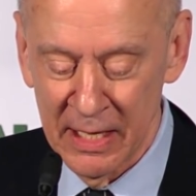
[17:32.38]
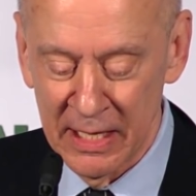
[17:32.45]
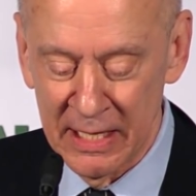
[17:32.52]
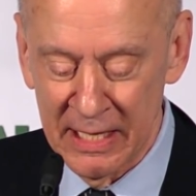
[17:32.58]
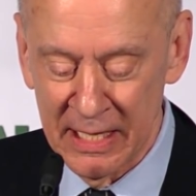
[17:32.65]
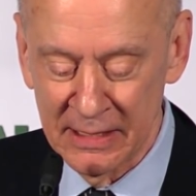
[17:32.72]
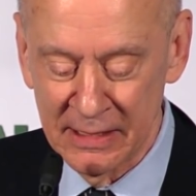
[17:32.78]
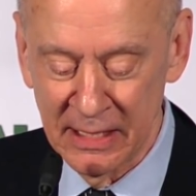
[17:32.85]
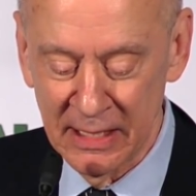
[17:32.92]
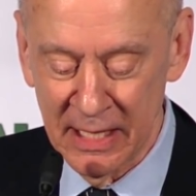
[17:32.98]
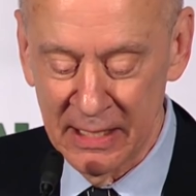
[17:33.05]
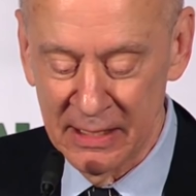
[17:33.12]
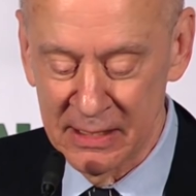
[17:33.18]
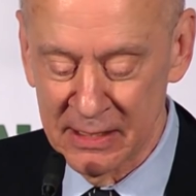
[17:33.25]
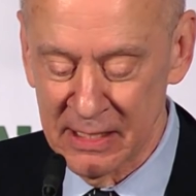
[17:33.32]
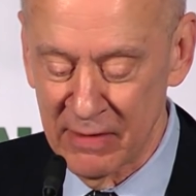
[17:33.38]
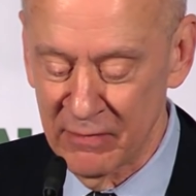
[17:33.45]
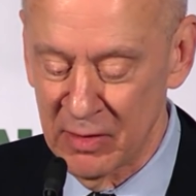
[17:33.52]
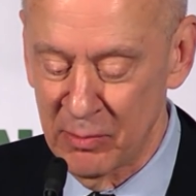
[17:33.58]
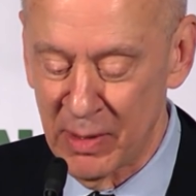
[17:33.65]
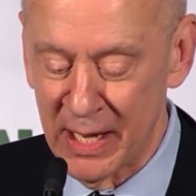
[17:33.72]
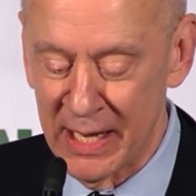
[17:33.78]
in
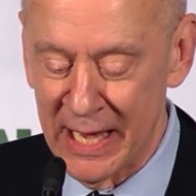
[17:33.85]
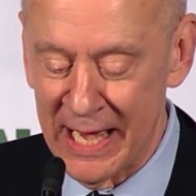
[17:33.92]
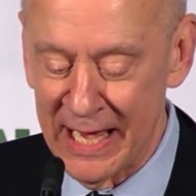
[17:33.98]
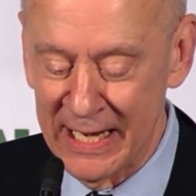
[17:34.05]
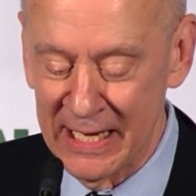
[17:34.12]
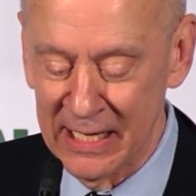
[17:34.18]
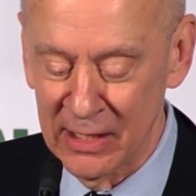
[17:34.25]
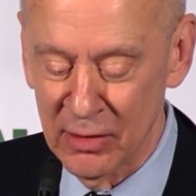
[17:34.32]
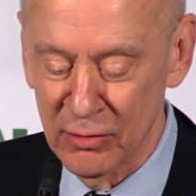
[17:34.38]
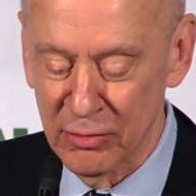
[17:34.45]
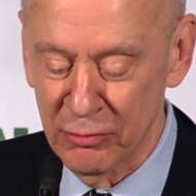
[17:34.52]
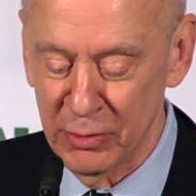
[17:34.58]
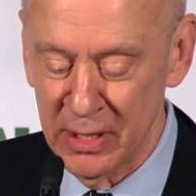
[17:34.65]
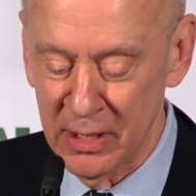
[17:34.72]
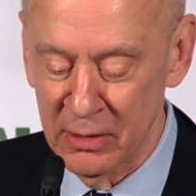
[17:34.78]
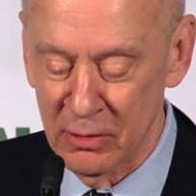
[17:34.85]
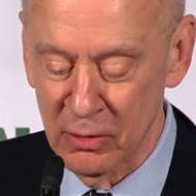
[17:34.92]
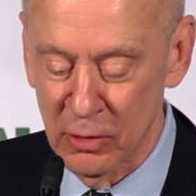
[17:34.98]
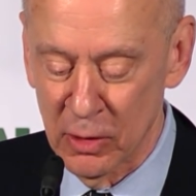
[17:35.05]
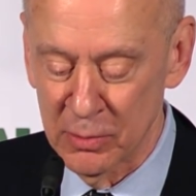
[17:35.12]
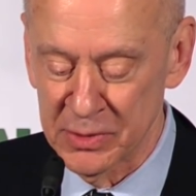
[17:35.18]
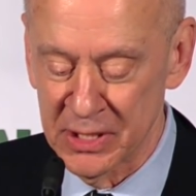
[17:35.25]
1997 by adding
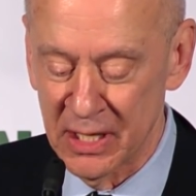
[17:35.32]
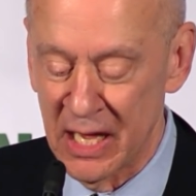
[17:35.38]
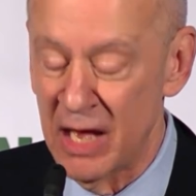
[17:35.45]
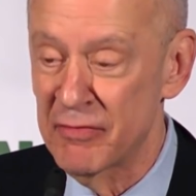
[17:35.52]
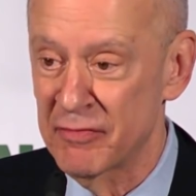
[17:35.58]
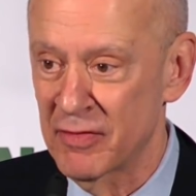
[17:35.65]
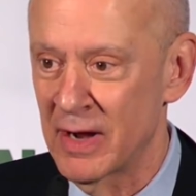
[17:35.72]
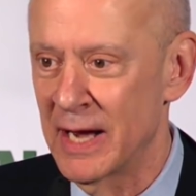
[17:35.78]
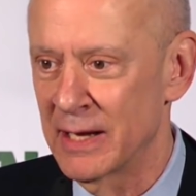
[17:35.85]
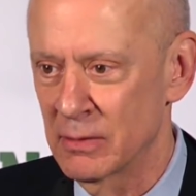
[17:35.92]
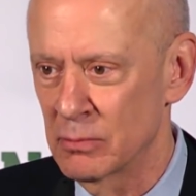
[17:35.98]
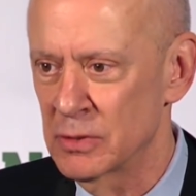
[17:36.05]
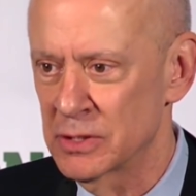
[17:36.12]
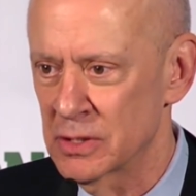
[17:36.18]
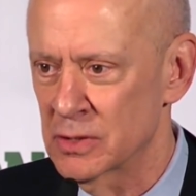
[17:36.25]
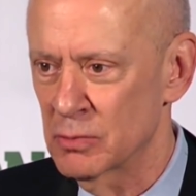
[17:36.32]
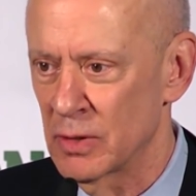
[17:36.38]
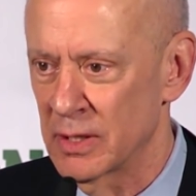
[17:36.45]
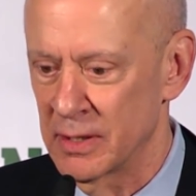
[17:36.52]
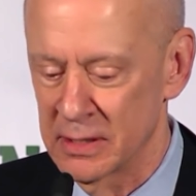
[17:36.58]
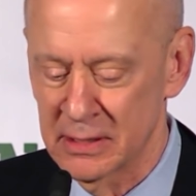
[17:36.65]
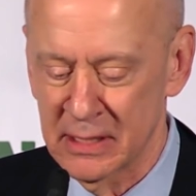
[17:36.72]
300 homes in Efrat, which is
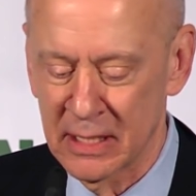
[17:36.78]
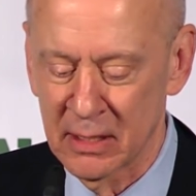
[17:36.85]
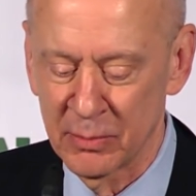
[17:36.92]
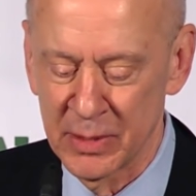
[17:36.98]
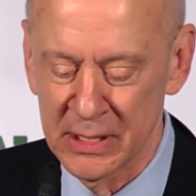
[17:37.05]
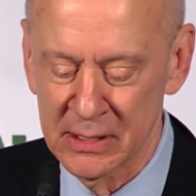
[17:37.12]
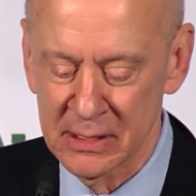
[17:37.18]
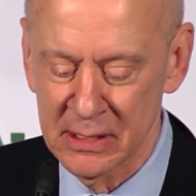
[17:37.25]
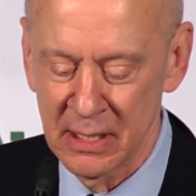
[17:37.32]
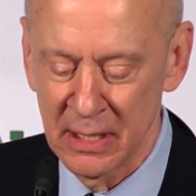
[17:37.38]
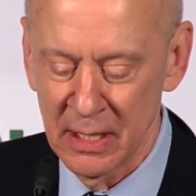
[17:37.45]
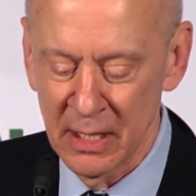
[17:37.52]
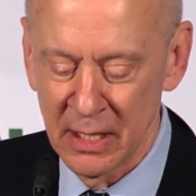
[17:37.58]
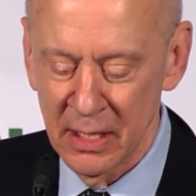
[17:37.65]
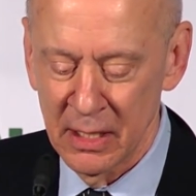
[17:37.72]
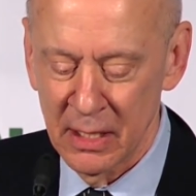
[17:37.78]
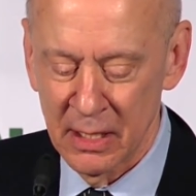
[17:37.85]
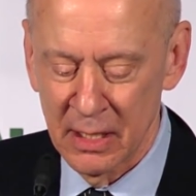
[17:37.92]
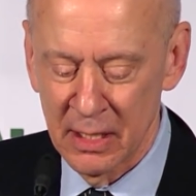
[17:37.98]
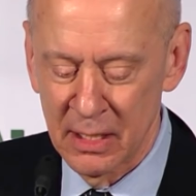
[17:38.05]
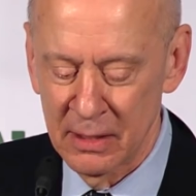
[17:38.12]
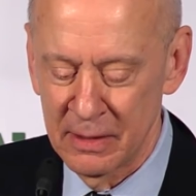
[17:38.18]
one of the settlements.
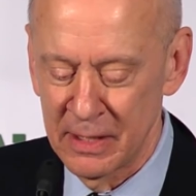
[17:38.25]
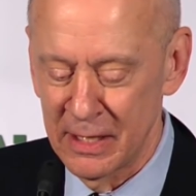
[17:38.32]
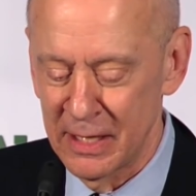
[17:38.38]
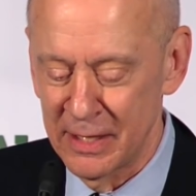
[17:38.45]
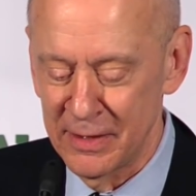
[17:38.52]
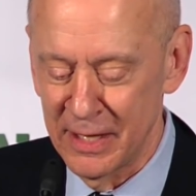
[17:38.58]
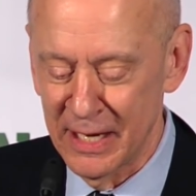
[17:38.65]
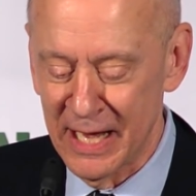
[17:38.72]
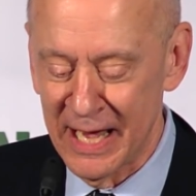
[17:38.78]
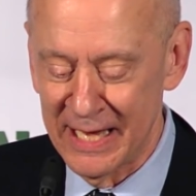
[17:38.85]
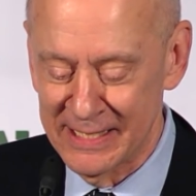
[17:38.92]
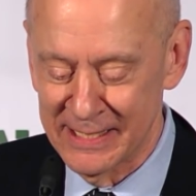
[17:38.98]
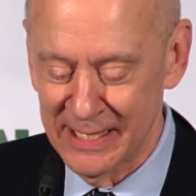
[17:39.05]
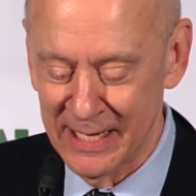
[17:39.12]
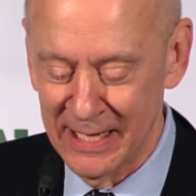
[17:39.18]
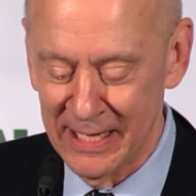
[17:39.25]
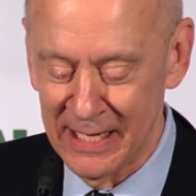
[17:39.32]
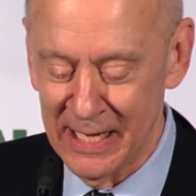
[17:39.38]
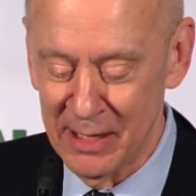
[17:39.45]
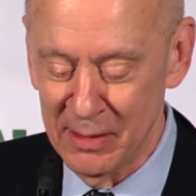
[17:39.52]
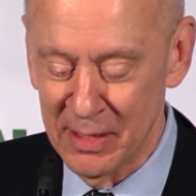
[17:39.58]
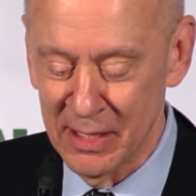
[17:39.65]
Then I
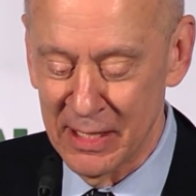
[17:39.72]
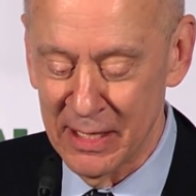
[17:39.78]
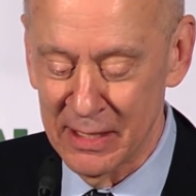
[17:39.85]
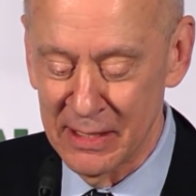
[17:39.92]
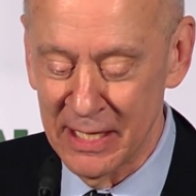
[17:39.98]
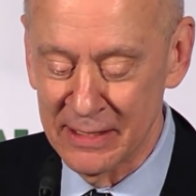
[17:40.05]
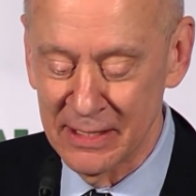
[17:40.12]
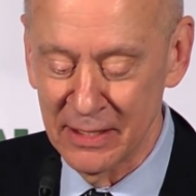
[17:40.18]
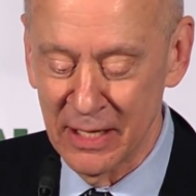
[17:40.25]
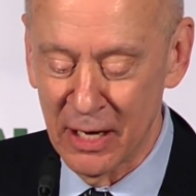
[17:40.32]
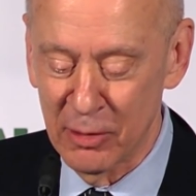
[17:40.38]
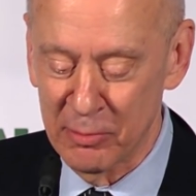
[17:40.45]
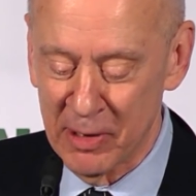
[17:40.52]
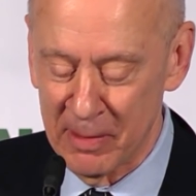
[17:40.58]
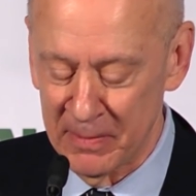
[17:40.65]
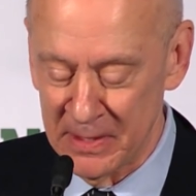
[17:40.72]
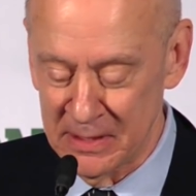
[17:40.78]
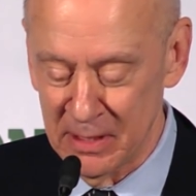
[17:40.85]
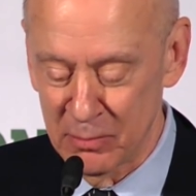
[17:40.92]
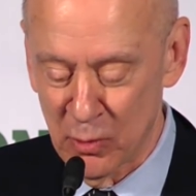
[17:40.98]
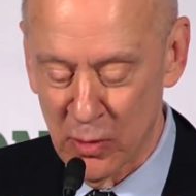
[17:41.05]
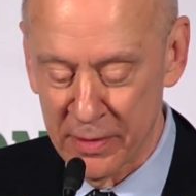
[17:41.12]
say, Netanyahu probably
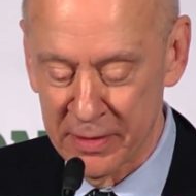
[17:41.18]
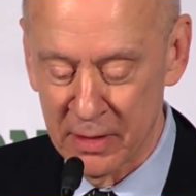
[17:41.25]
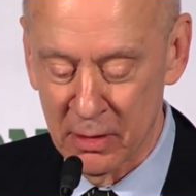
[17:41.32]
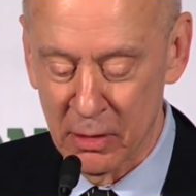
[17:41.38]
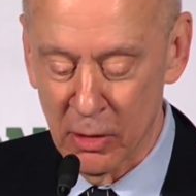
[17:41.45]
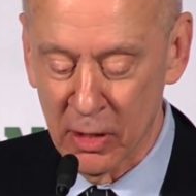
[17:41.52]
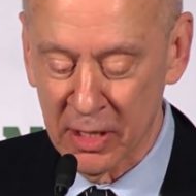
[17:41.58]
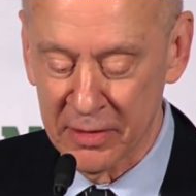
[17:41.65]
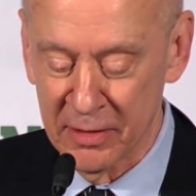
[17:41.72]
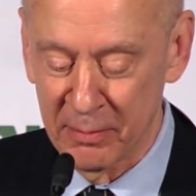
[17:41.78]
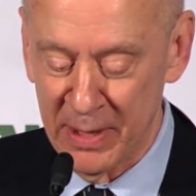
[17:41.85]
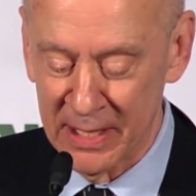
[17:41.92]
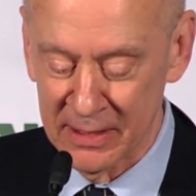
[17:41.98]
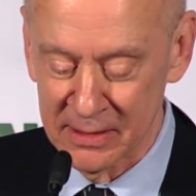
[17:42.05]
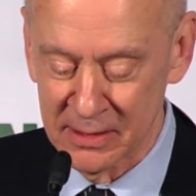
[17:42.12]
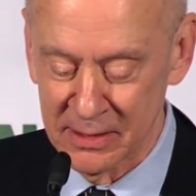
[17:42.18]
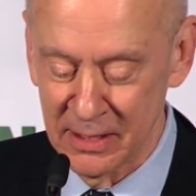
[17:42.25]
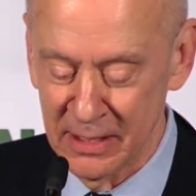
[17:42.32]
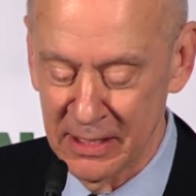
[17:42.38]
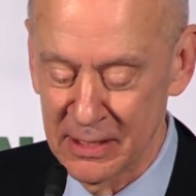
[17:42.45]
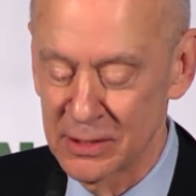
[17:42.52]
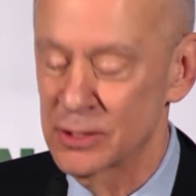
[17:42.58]
did more than irk the
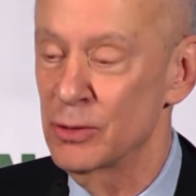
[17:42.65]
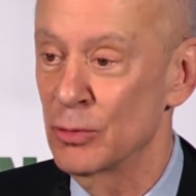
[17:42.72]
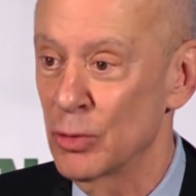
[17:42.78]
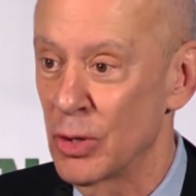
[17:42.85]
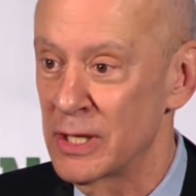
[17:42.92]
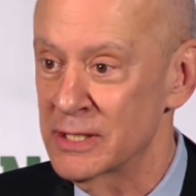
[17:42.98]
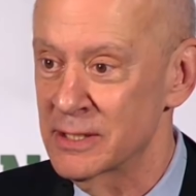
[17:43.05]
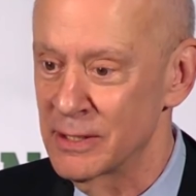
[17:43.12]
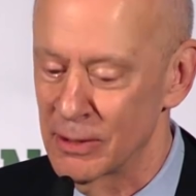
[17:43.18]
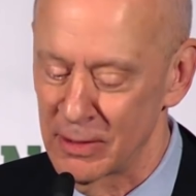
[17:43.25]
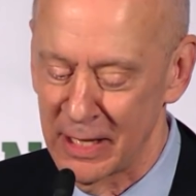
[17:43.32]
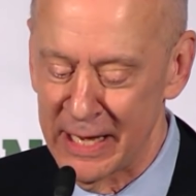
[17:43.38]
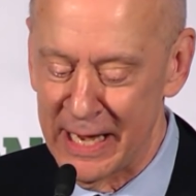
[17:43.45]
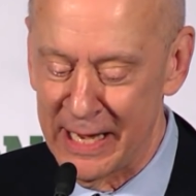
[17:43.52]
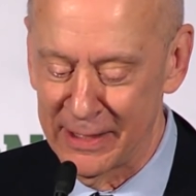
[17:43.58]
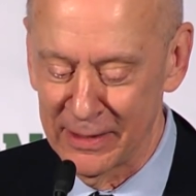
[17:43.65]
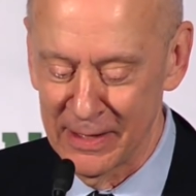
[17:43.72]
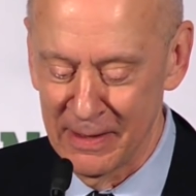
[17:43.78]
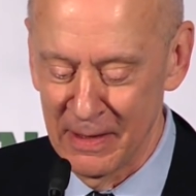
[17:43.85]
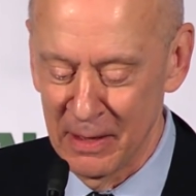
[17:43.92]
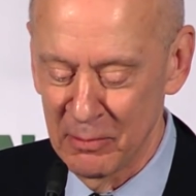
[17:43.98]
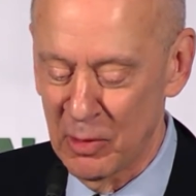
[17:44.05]
Palestinians who lost their land,
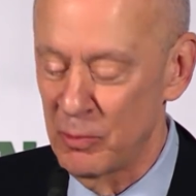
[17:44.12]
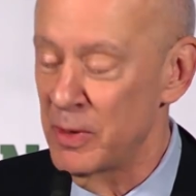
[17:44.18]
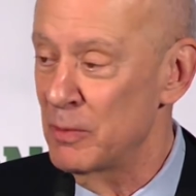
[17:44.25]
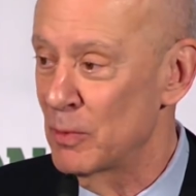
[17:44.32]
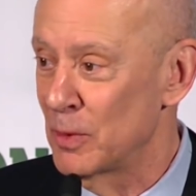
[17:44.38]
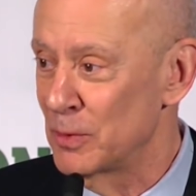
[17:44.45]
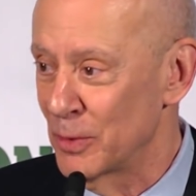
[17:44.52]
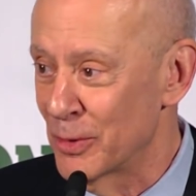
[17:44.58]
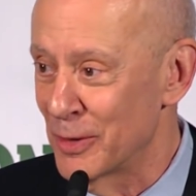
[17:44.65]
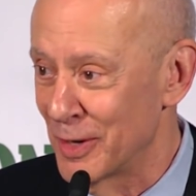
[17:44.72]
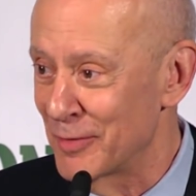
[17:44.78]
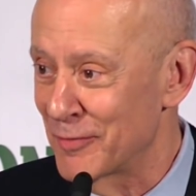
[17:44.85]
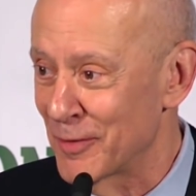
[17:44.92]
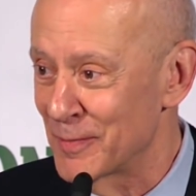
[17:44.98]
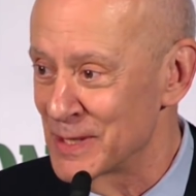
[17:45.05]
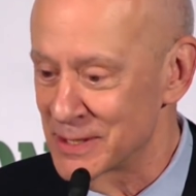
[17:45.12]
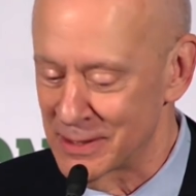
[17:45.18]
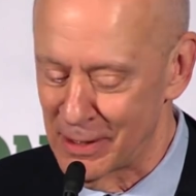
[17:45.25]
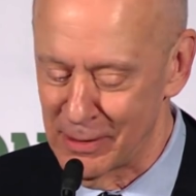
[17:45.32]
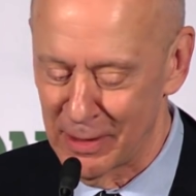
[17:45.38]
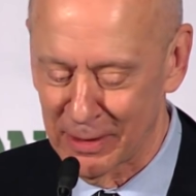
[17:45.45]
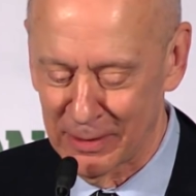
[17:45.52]
but we won't learn it from this
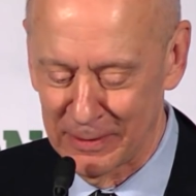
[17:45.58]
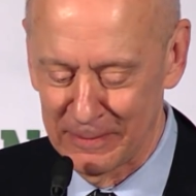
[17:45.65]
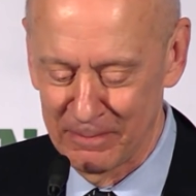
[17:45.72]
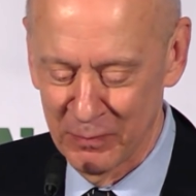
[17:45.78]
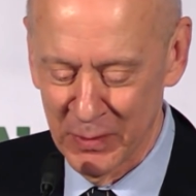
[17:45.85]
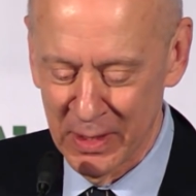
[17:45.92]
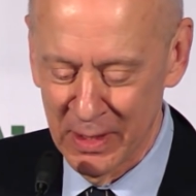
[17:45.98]
article.